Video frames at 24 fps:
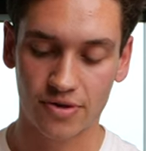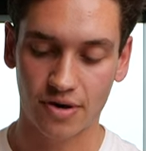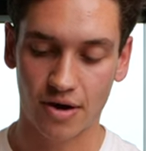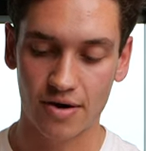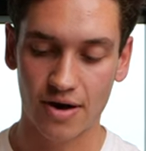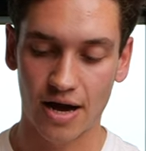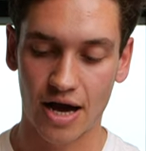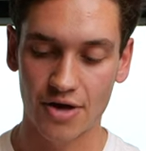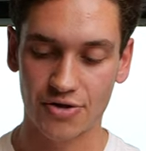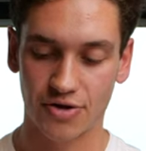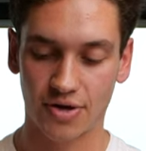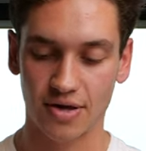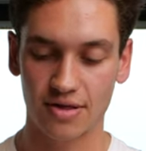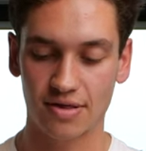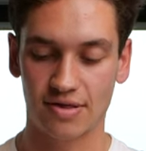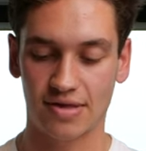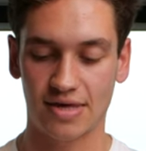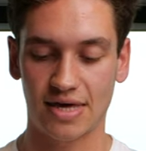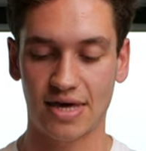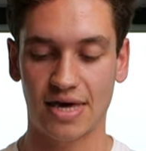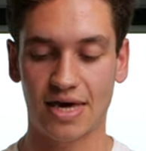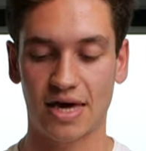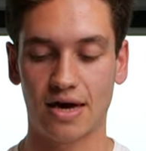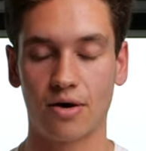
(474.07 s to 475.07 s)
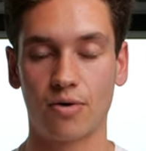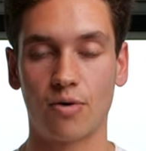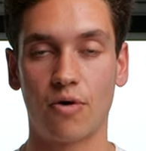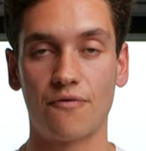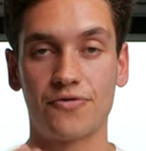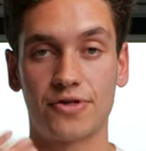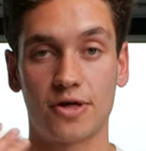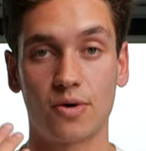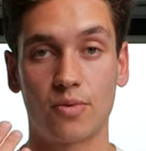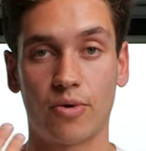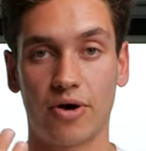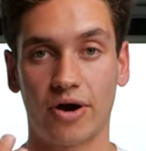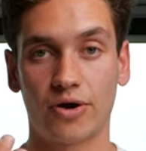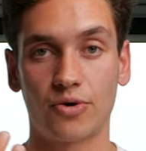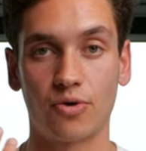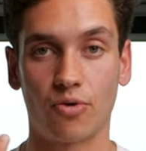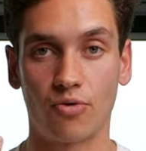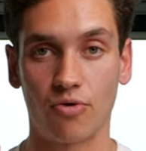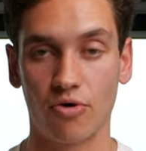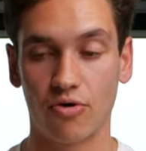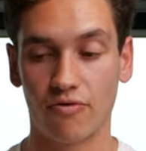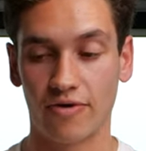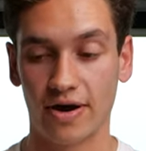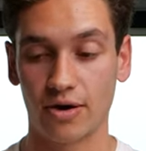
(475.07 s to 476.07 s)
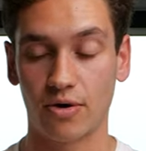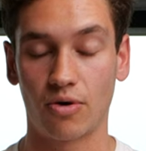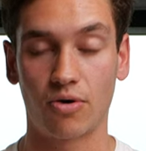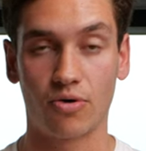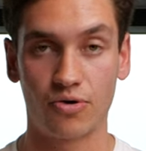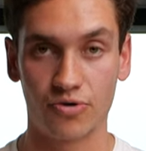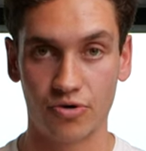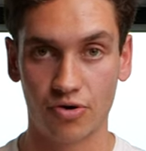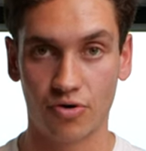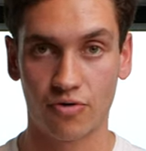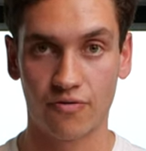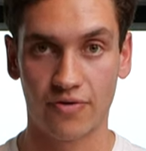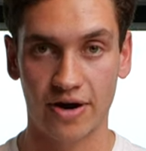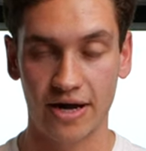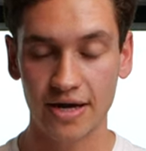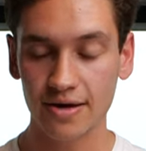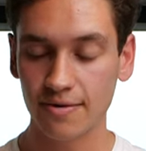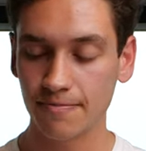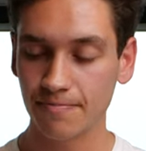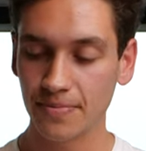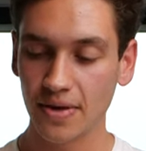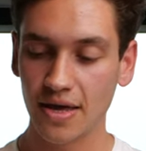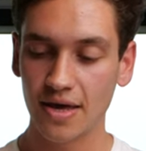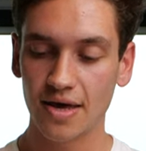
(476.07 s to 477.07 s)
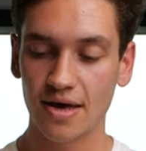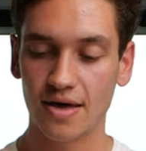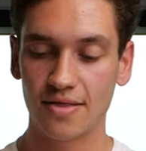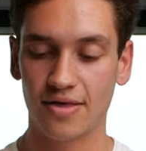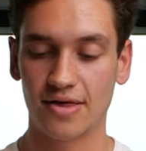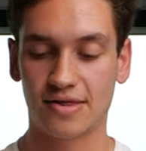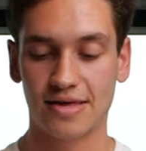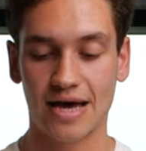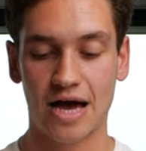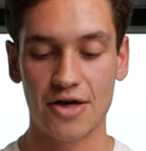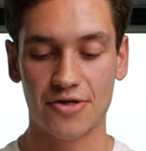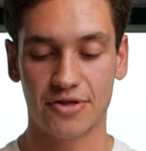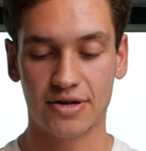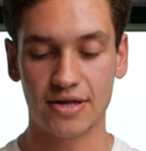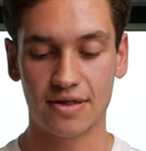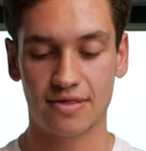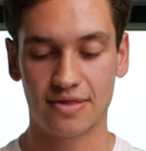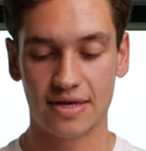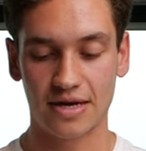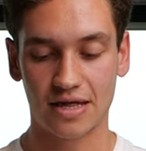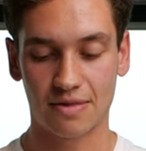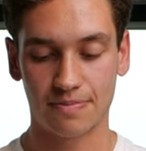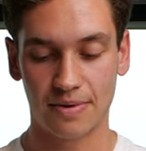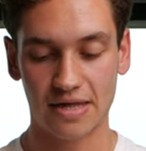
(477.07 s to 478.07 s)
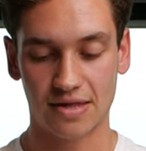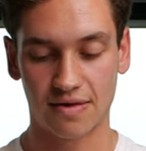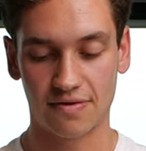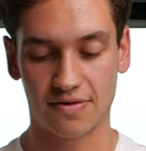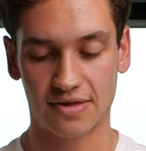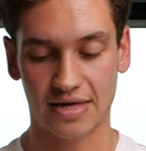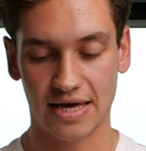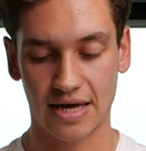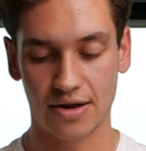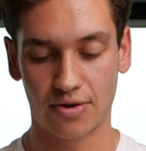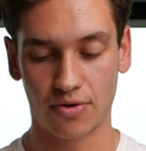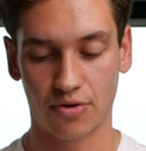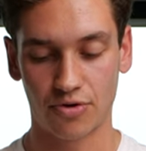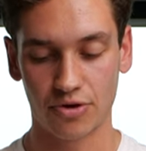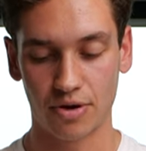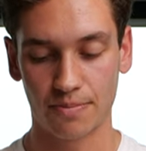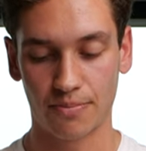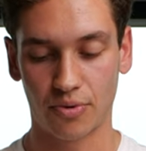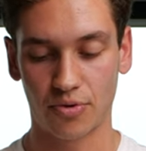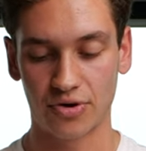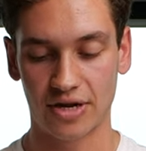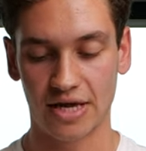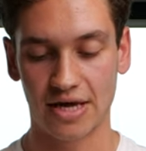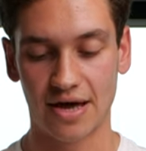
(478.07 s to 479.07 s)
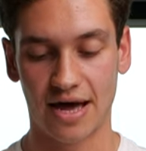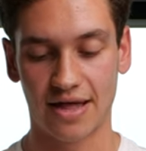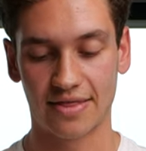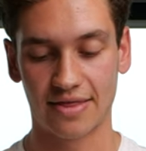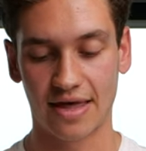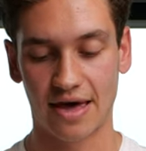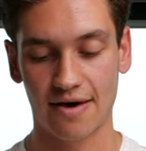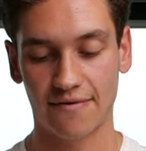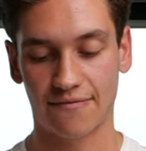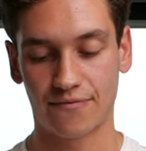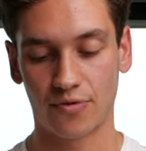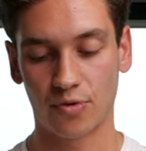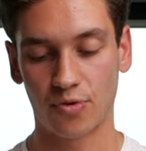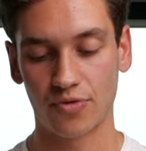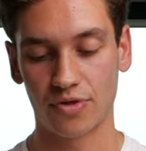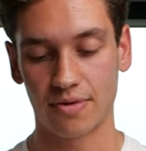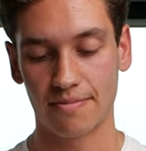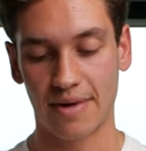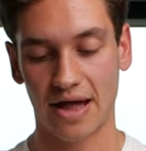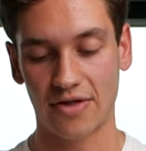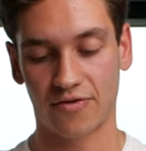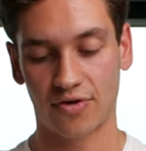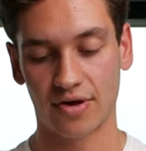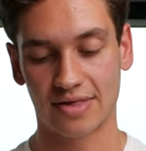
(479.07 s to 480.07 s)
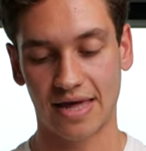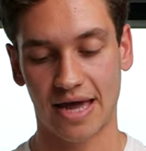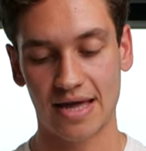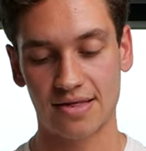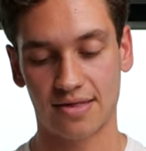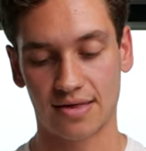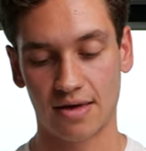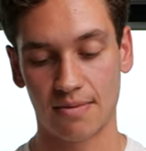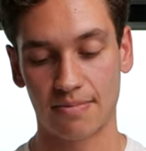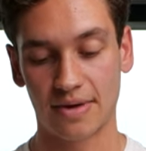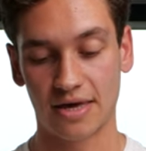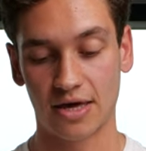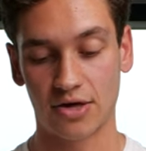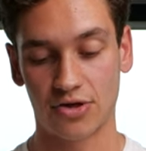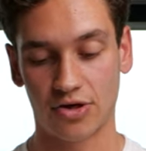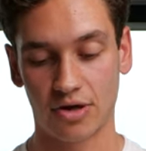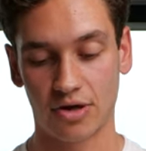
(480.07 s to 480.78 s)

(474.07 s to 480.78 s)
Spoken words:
So as you can see here, obviously wearing an Oura Ring on your ring, this is actually the thinnest piece of skin on your body, and therefore the metric data being